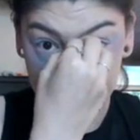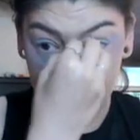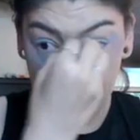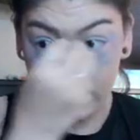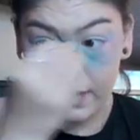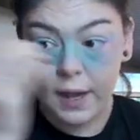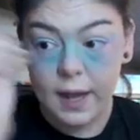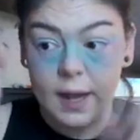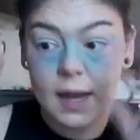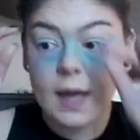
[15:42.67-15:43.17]

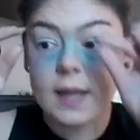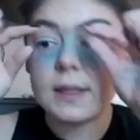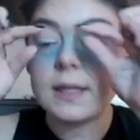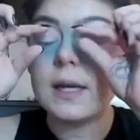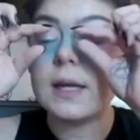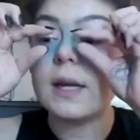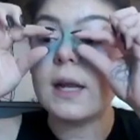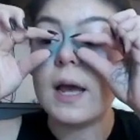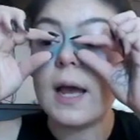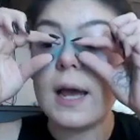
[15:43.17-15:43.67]
Okay, and
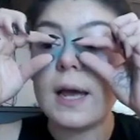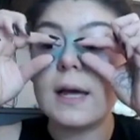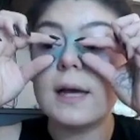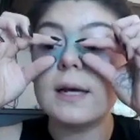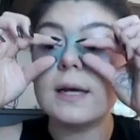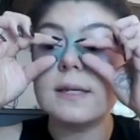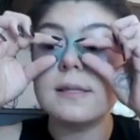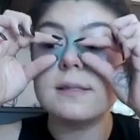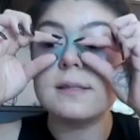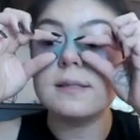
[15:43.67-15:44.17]
then
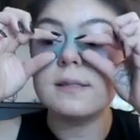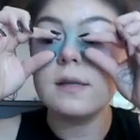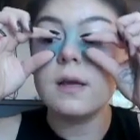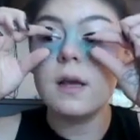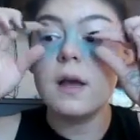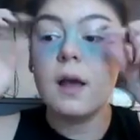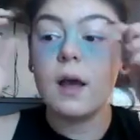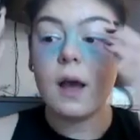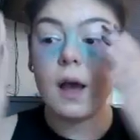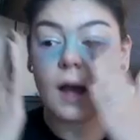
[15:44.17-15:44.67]
as
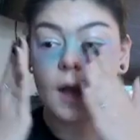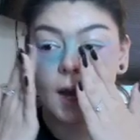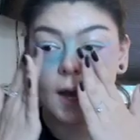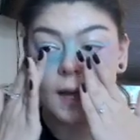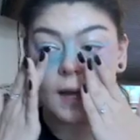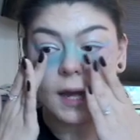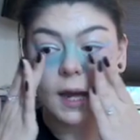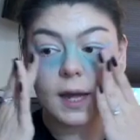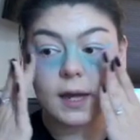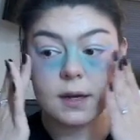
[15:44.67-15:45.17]
I
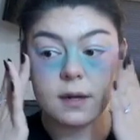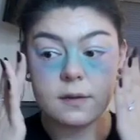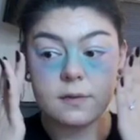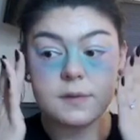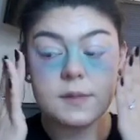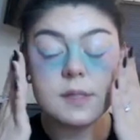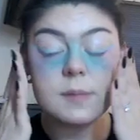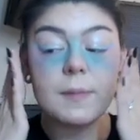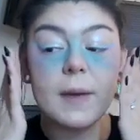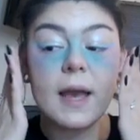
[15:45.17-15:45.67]
kind of
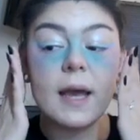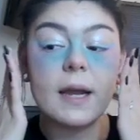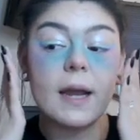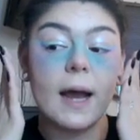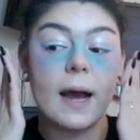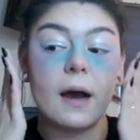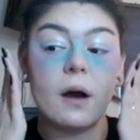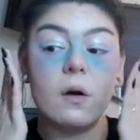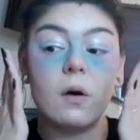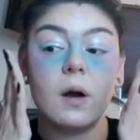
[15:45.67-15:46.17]
span
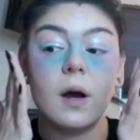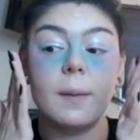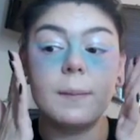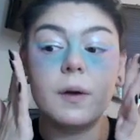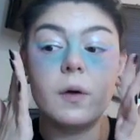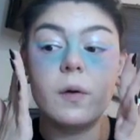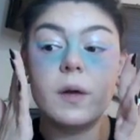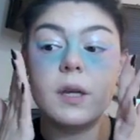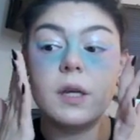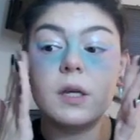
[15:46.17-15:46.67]
out, I'm
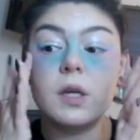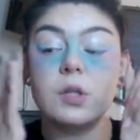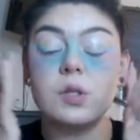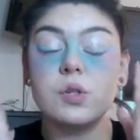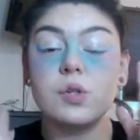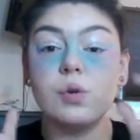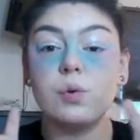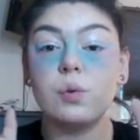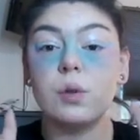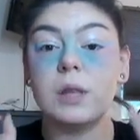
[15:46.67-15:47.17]
going to
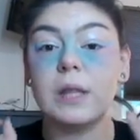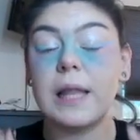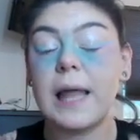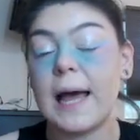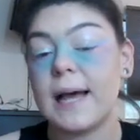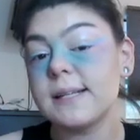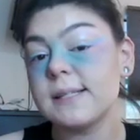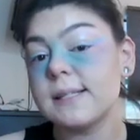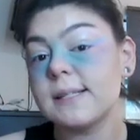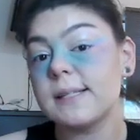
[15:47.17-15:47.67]
do
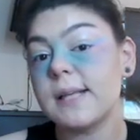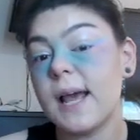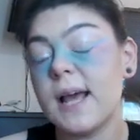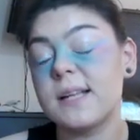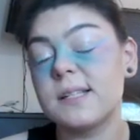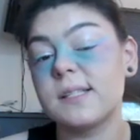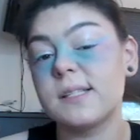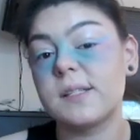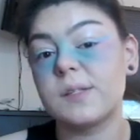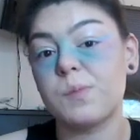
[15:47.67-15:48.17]
less
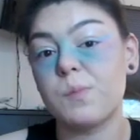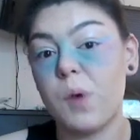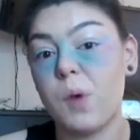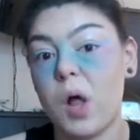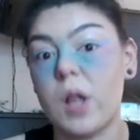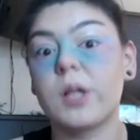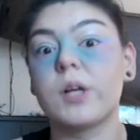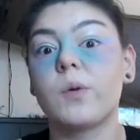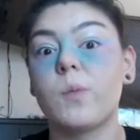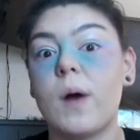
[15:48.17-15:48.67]
and
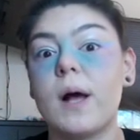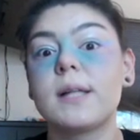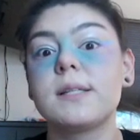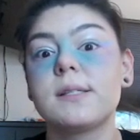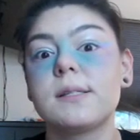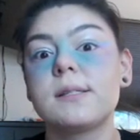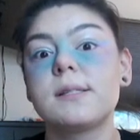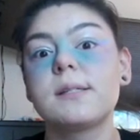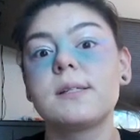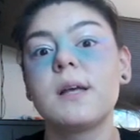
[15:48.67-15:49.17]
smaller
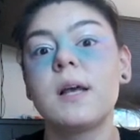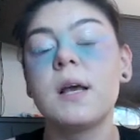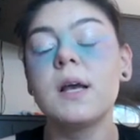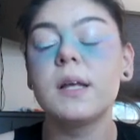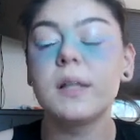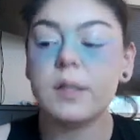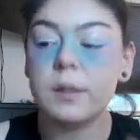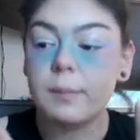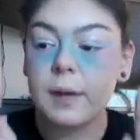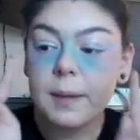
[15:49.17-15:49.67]
ones.
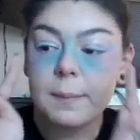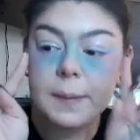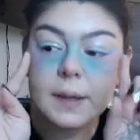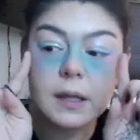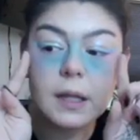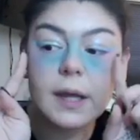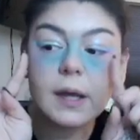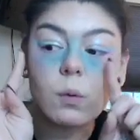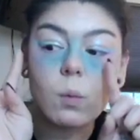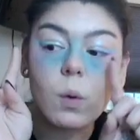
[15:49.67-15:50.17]
There might be
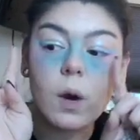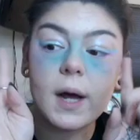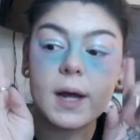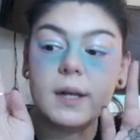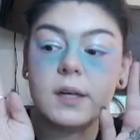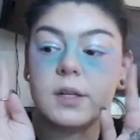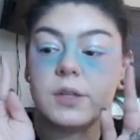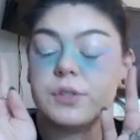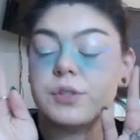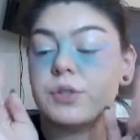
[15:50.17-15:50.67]
like
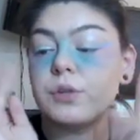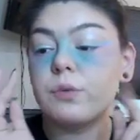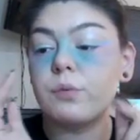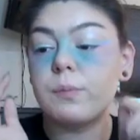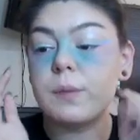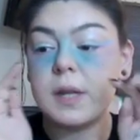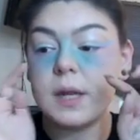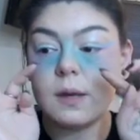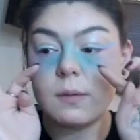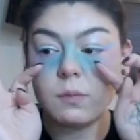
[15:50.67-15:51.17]
1 or 2
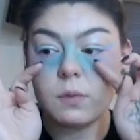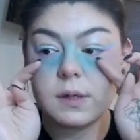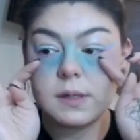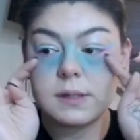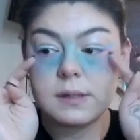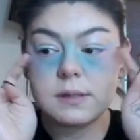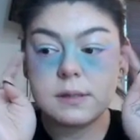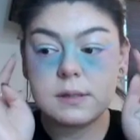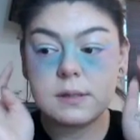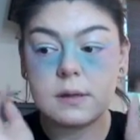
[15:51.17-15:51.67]
medium
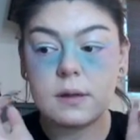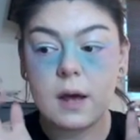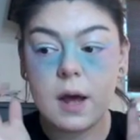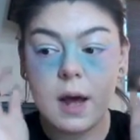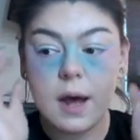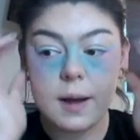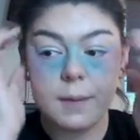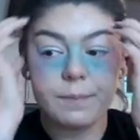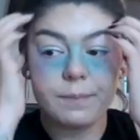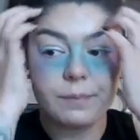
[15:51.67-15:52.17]
ones
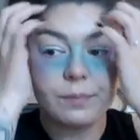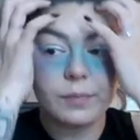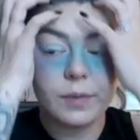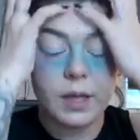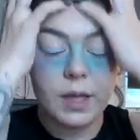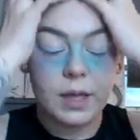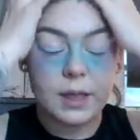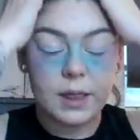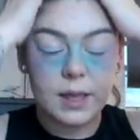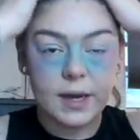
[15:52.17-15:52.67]

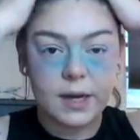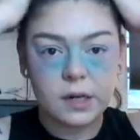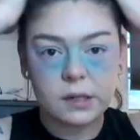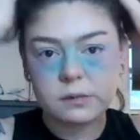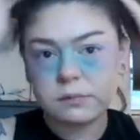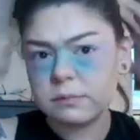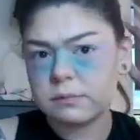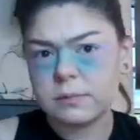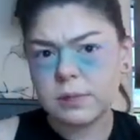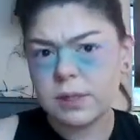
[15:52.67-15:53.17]
in there
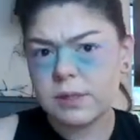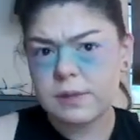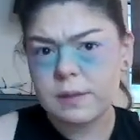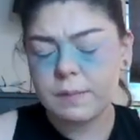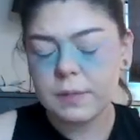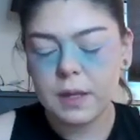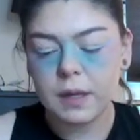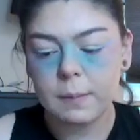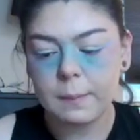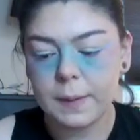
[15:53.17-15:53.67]
or
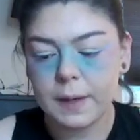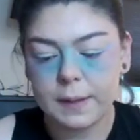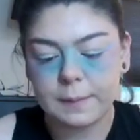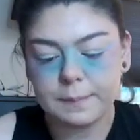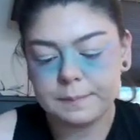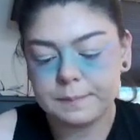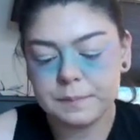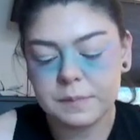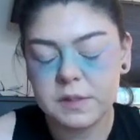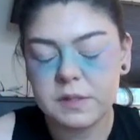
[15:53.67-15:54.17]
something, but
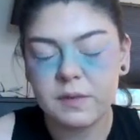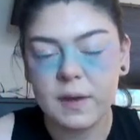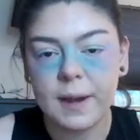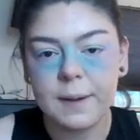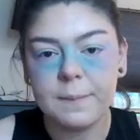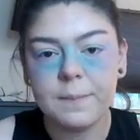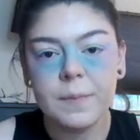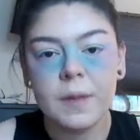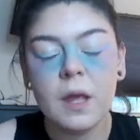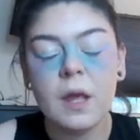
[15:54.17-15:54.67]
it's fine.